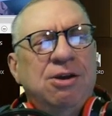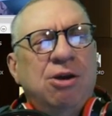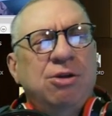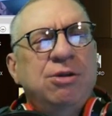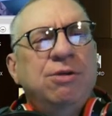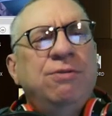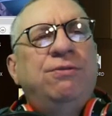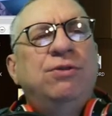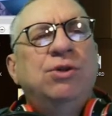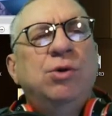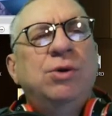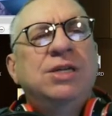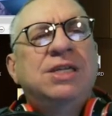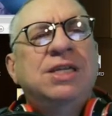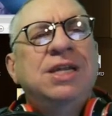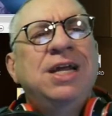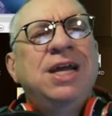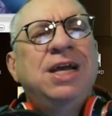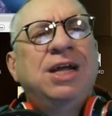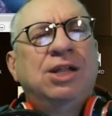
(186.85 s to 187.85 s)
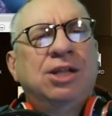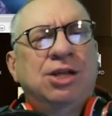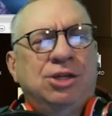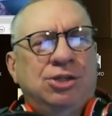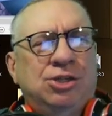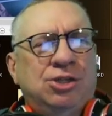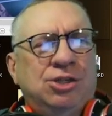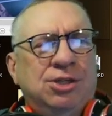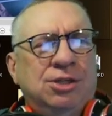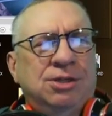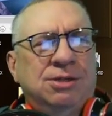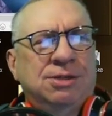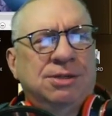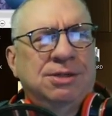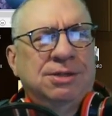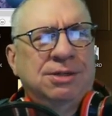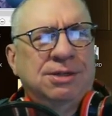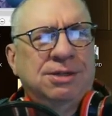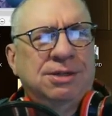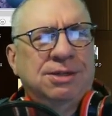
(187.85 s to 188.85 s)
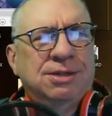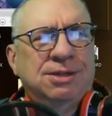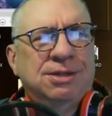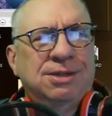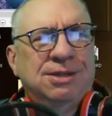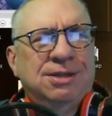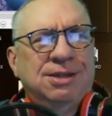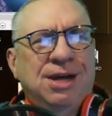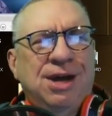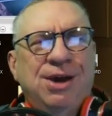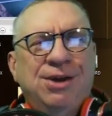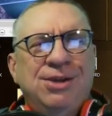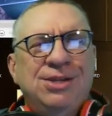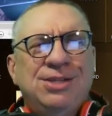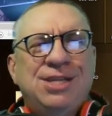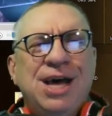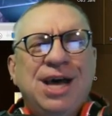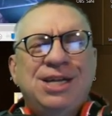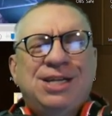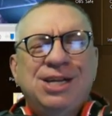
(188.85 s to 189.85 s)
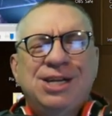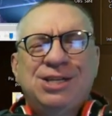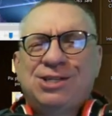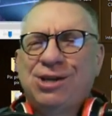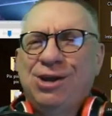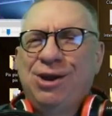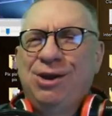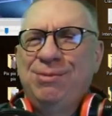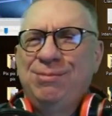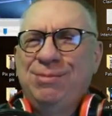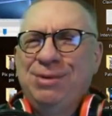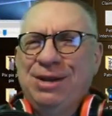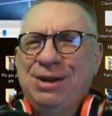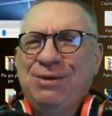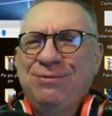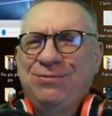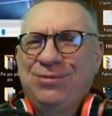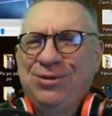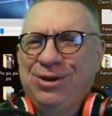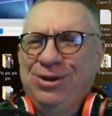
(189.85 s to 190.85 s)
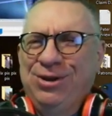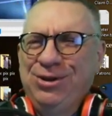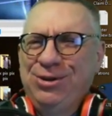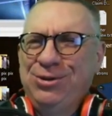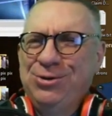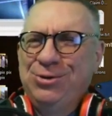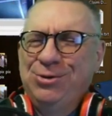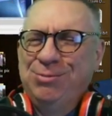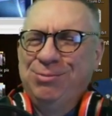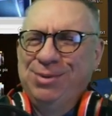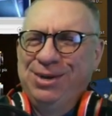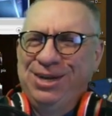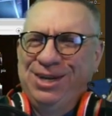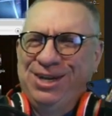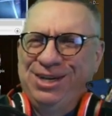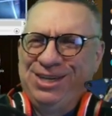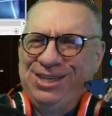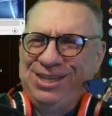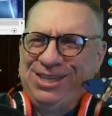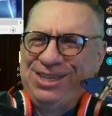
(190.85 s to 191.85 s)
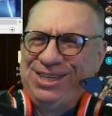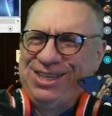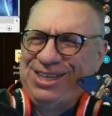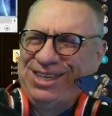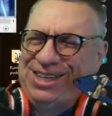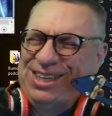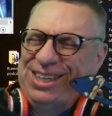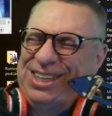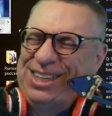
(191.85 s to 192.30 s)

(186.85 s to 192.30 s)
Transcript: Are you fluent in English? How does that determine if you're human?